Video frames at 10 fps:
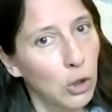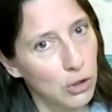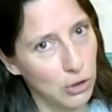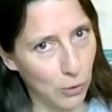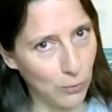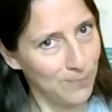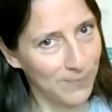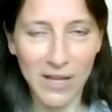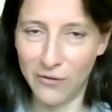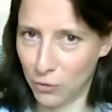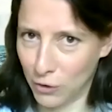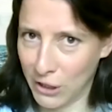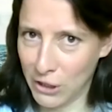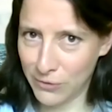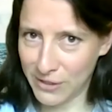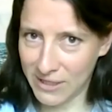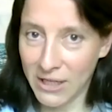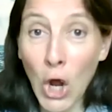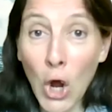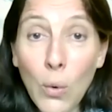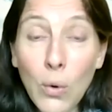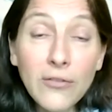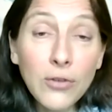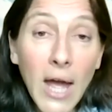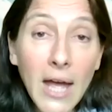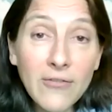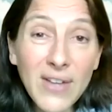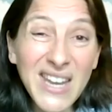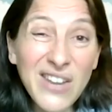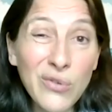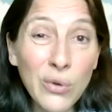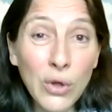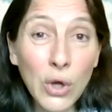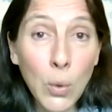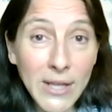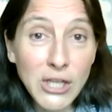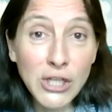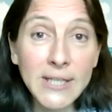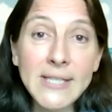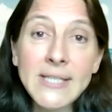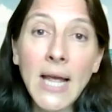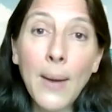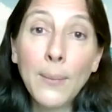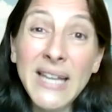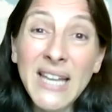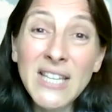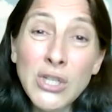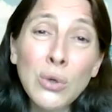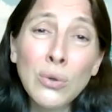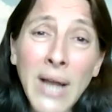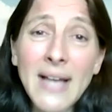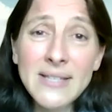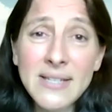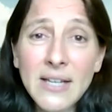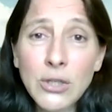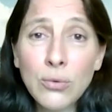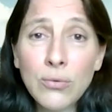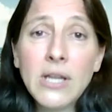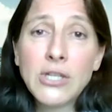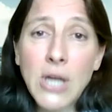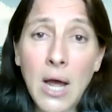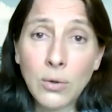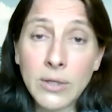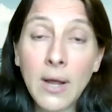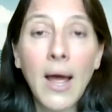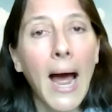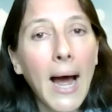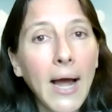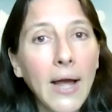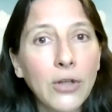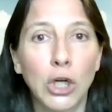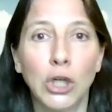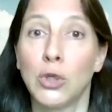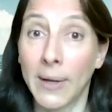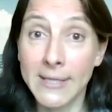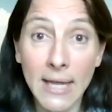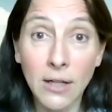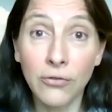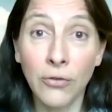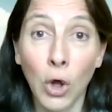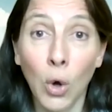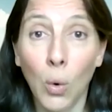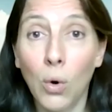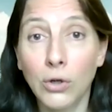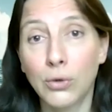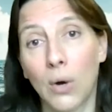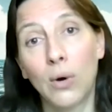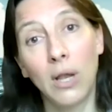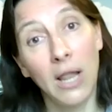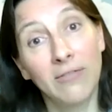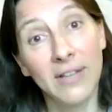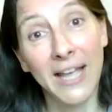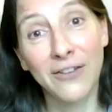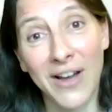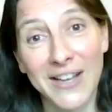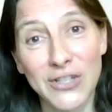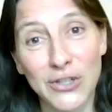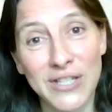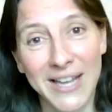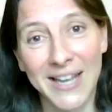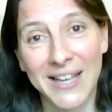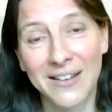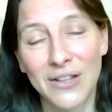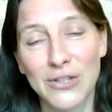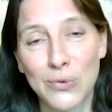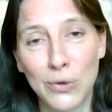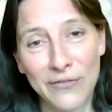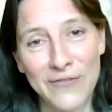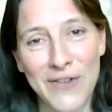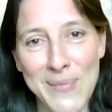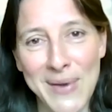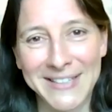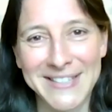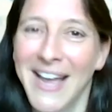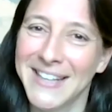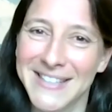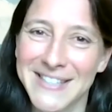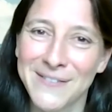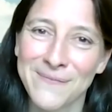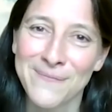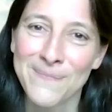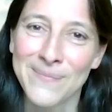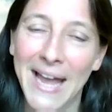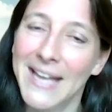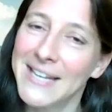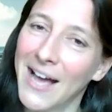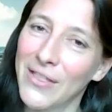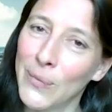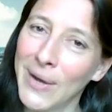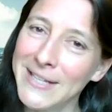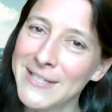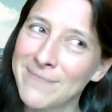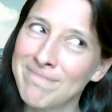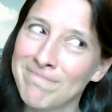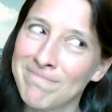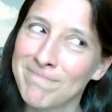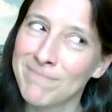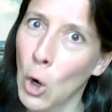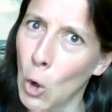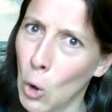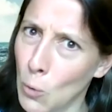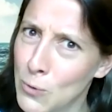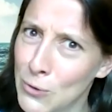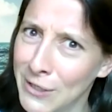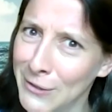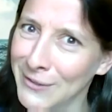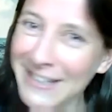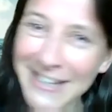So if you're interested or if you have any further questions, please don't hesitate to reach out either to myself or to our lovely advisors in the School of Environmental Science. And otherwise, hope to see you in